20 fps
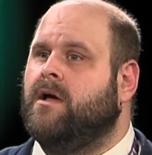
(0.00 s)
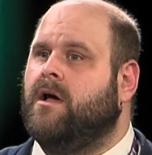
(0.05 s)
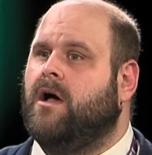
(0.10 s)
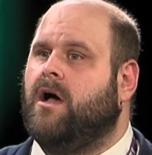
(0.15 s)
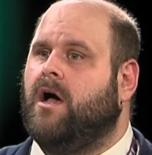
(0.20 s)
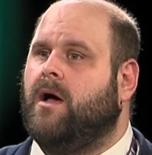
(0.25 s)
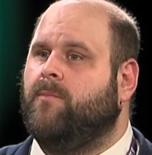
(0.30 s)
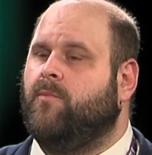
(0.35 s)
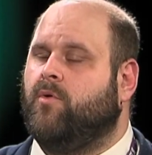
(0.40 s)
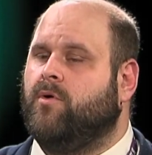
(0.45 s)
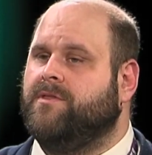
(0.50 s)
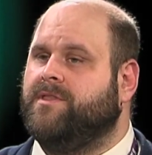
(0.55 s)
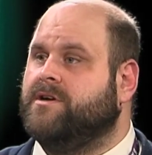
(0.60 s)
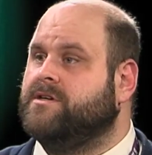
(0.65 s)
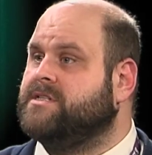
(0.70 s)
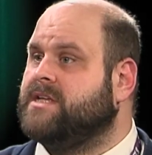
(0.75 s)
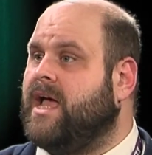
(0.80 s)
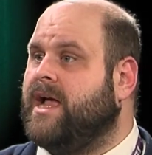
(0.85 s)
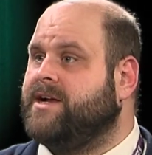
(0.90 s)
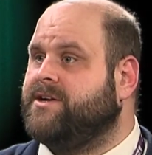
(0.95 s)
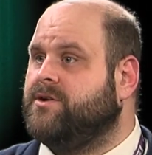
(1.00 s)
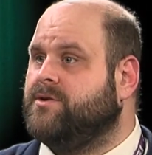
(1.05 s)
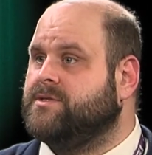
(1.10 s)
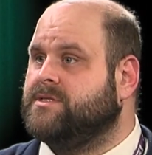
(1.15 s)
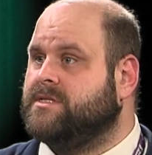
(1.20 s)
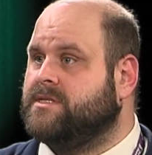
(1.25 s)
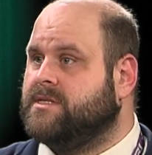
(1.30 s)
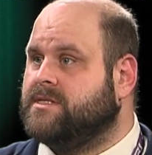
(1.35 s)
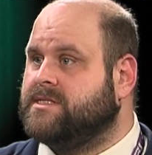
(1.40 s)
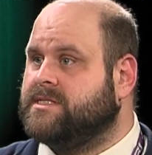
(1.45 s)
or their
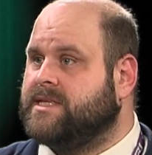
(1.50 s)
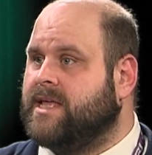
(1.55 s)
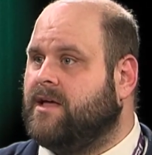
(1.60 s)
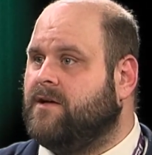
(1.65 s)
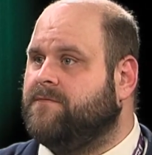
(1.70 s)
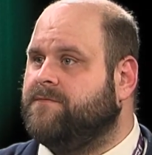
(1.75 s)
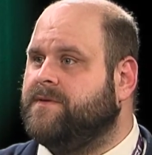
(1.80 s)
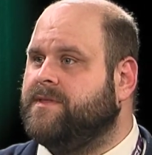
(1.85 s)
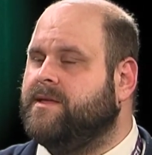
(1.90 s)
diagnosis itself,